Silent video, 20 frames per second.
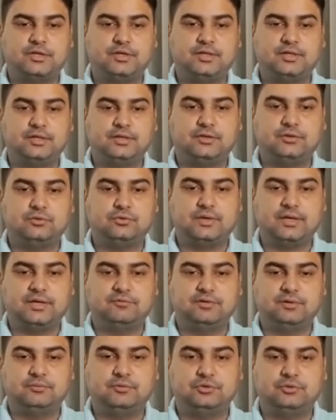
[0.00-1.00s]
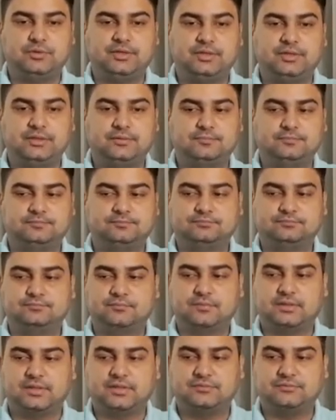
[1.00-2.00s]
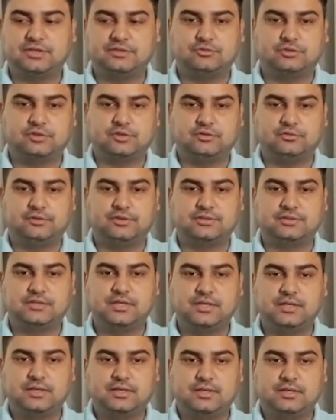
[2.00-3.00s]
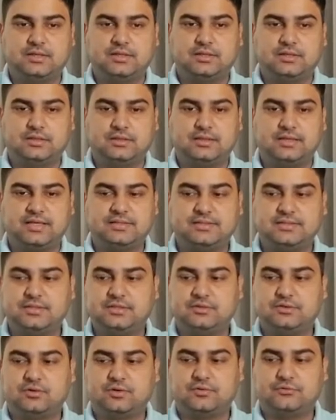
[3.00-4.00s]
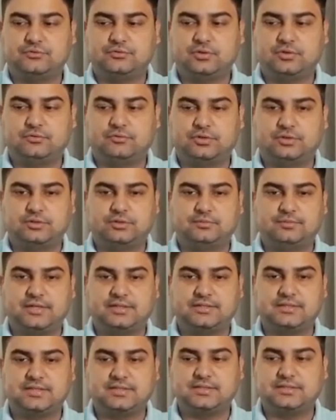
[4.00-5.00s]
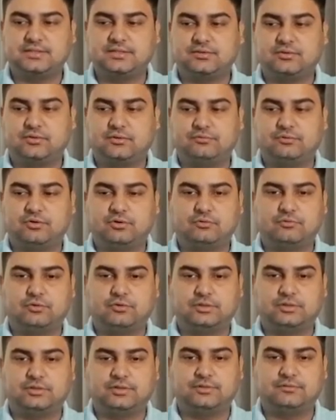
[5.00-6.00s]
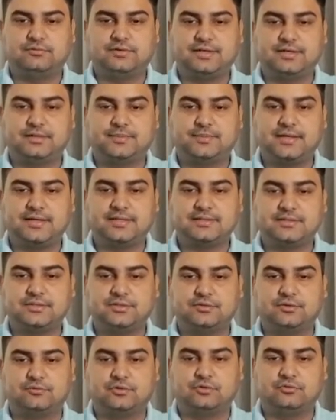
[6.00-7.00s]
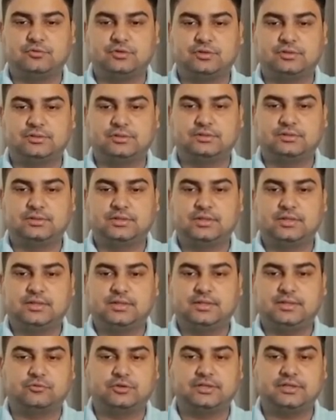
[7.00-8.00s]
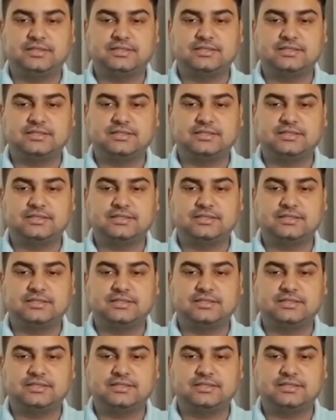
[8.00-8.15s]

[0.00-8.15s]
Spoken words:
into FWA, that is fresh water allowance, density of salt water minus density of dock water divided by density of dock water in